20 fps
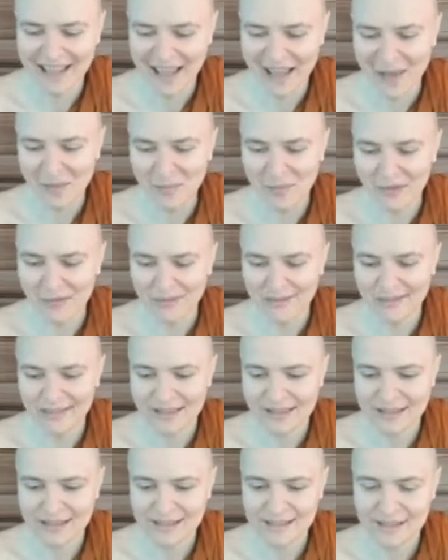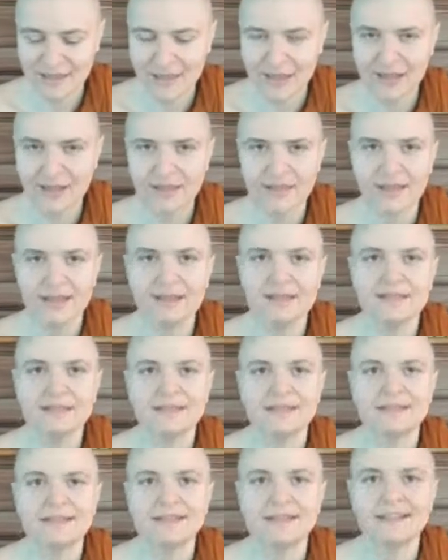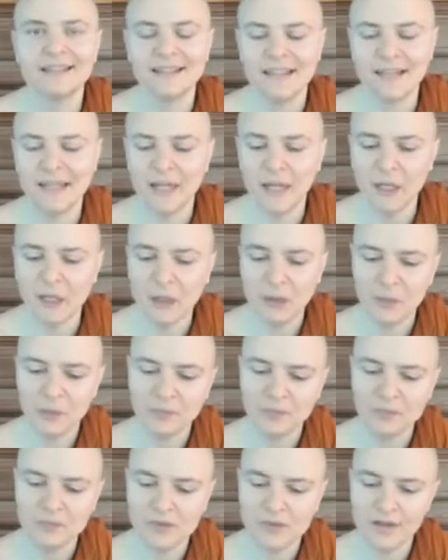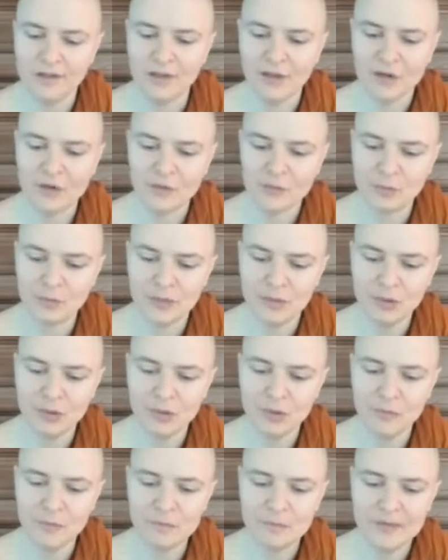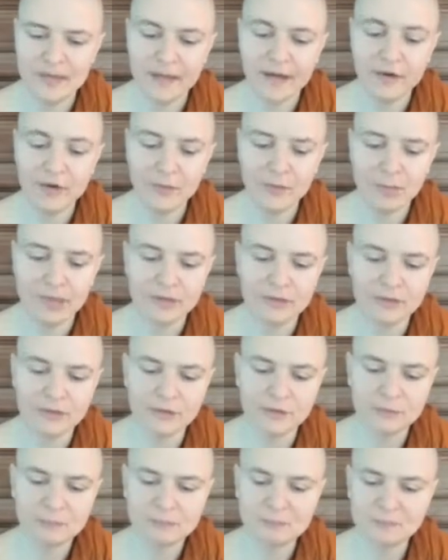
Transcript: Apparently that's a thing that a lot of people care about.